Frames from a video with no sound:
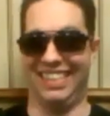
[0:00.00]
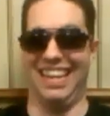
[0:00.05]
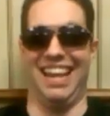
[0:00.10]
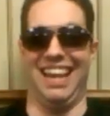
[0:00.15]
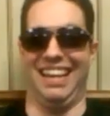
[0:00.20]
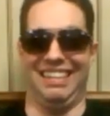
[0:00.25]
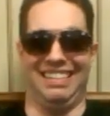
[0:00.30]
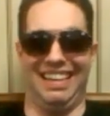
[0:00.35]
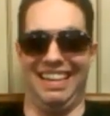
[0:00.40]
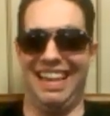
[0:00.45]

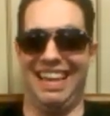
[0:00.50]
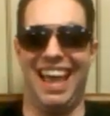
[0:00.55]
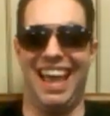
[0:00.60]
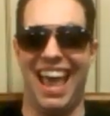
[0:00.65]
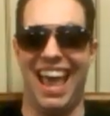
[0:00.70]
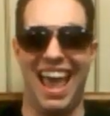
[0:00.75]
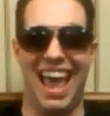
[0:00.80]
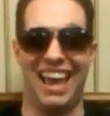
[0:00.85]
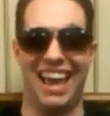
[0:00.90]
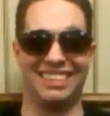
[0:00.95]
it
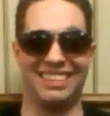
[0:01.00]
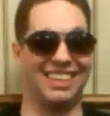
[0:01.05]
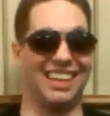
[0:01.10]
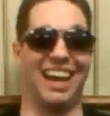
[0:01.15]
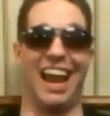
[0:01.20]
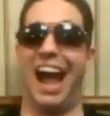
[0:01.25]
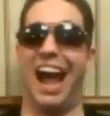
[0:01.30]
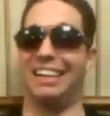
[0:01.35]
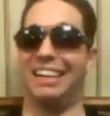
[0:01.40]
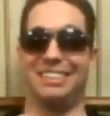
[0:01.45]
and it's
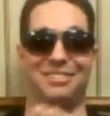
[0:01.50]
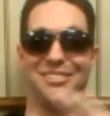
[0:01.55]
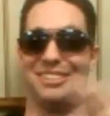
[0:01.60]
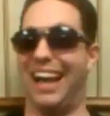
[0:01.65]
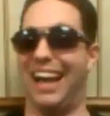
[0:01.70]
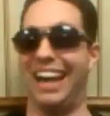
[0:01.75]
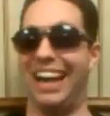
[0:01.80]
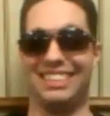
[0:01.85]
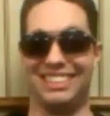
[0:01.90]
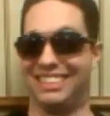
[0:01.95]
like I don't,
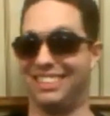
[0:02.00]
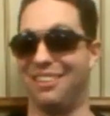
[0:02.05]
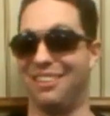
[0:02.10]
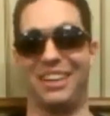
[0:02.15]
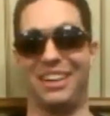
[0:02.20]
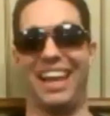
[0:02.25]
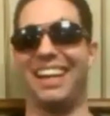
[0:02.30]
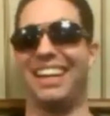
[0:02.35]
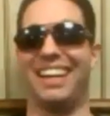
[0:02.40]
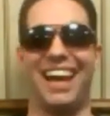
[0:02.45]
I just don't
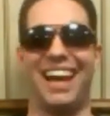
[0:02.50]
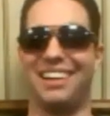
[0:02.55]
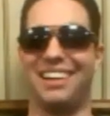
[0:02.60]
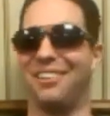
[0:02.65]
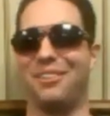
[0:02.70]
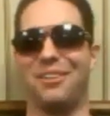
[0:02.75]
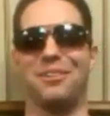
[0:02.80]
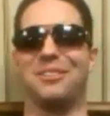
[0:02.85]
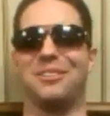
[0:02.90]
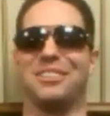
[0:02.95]
get it. I
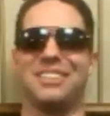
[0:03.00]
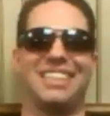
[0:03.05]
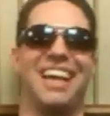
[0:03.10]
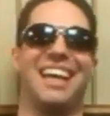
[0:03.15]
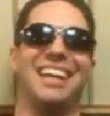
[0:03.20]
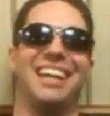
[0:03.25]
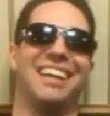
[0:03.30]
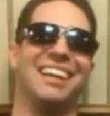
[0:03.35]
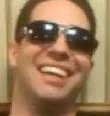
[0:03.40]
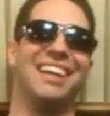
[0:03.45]
don't
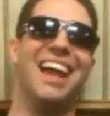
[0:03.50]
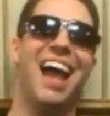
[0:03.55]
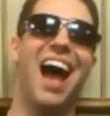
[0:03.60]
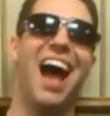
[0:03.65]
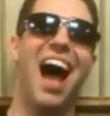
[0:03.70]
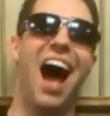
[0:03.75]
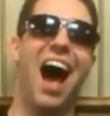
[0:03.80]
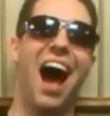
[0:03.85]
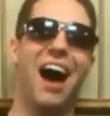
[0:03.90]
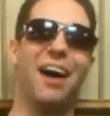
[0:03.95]
understand it.
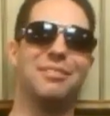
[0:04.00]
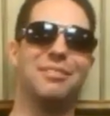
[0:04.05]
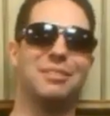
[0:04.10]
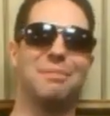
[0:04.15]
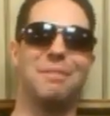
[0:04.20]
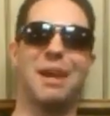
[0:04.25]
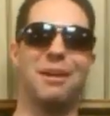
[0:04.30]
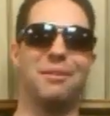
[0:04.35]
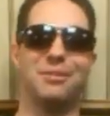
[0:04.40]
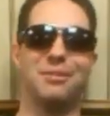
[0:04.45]
Um, to
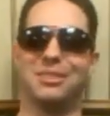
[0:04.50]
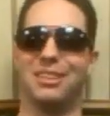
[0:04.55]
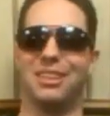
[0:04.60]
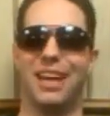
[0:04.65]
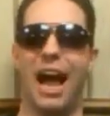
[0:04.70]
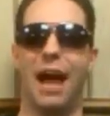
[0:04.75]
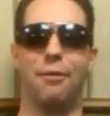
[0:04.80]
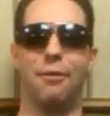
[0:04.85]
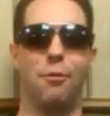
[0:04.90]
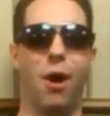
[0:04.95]
me, it was just
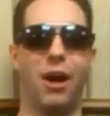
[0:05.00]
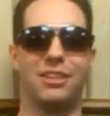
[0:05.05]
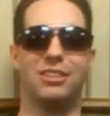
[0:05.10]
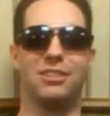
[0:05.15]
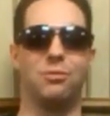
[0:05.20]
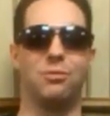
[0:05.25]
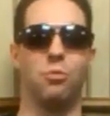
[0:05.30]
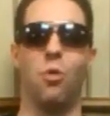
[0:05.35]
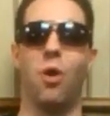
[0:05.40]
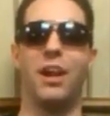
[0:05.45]
I
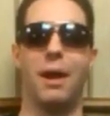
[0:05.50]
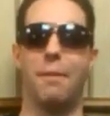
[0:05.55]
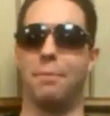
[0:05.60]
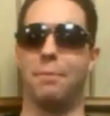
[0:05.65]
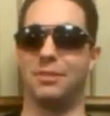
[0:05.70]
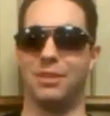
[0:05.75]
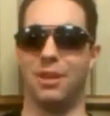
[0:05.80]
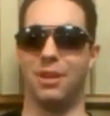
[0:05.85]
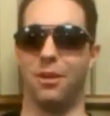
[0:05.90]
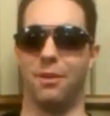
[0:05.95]
watched one
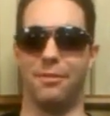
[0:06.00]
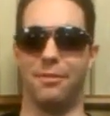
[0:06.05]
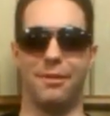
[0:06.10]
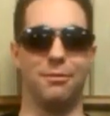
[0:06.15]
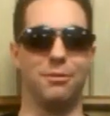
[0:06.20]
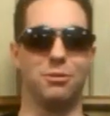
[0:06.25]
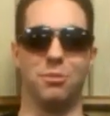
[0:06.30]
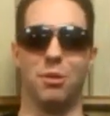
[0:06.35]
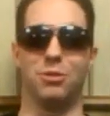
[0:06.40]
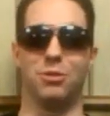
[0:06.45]
episode of it. It
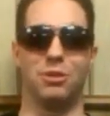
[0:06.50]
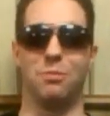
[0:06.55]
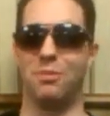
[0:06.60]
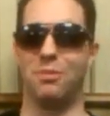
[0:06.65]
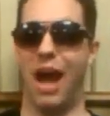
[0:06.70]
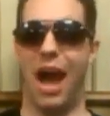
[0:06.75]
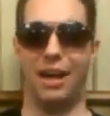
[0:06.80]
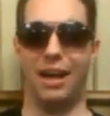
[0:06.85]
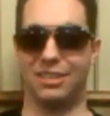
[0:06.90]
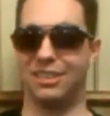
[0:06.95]
was the most
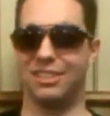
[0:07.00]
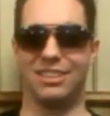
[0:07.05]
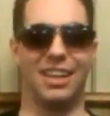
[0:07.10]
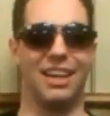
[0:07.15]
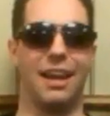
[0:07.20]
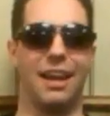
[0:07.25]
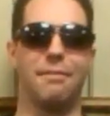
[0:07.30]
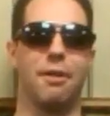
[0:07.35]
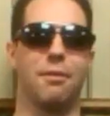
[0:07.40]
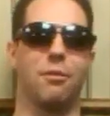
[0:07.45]
obnoxious
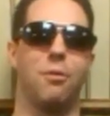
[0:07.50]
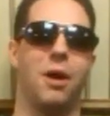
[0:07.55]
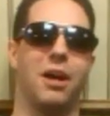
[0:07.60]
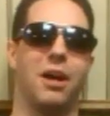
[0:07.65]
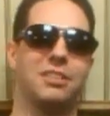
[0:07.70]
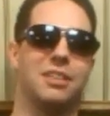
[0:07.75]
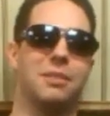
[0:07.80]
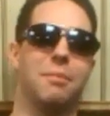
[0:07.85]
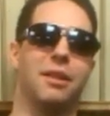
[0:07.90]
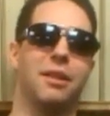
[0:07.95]
thing I've ever
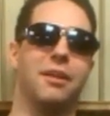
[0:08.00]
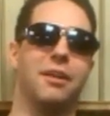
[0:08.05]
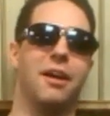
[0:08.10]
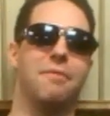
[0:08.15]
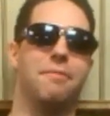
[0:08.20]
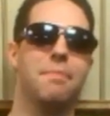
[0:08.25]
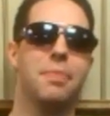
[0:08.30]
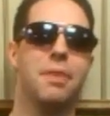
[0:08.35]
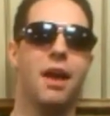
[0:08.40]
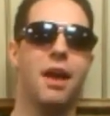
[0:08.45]
watched in my life.
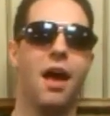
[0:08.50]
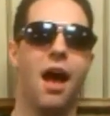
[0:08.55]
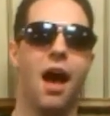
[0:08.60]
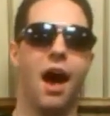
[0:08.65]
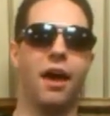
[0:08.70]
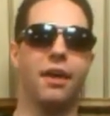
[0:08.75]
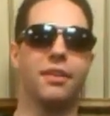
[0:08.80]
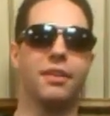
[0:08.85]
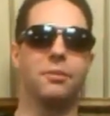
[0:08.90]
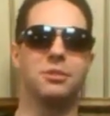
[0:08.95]

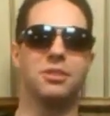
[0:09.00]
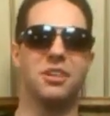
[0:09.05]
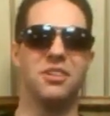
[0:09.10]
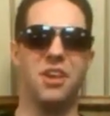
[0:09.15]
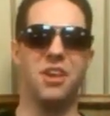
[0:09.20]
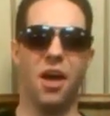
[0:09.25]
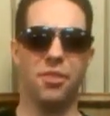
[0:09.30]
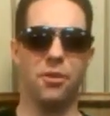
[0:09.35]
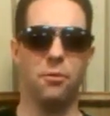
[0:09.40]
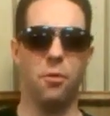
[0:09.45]
Uh, there was
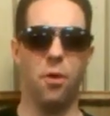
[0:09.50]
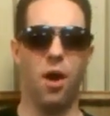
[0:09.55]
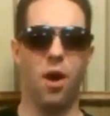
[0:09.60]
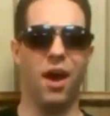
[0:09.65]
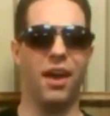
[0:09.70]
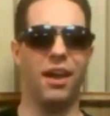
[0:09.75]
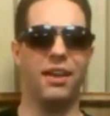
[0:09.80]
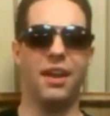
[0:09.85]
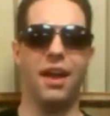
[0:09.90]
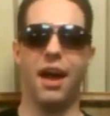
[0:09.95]
another
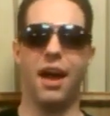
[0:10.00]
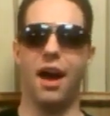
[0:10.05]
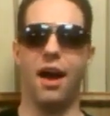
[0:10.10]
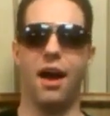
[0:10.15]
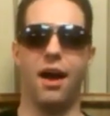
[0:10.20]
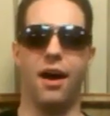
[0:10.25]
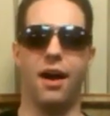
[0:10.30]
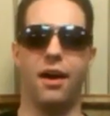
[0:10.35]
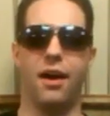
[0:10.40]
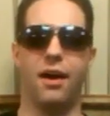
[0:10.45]
one.
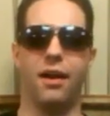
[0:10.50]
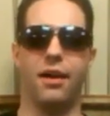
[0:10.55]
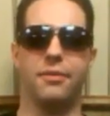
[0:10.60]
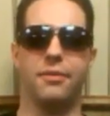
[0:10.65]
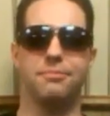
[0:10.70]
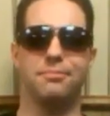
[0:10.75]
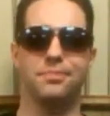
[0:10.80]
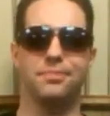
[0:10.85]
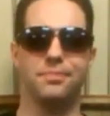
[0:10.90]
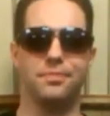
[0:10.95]

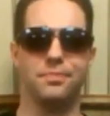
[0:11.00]
Um,